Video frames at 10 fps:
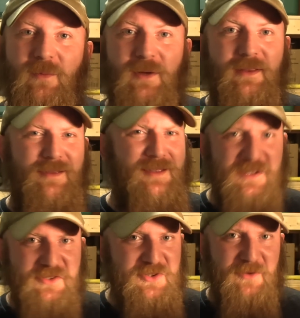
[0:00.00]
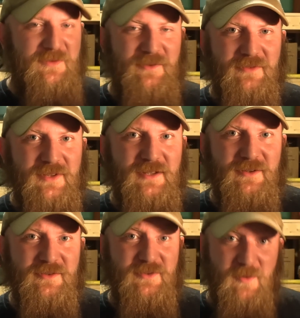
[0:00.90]
with conservative
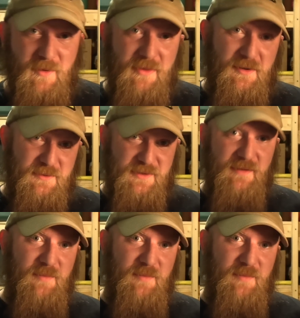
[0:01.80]
figures or those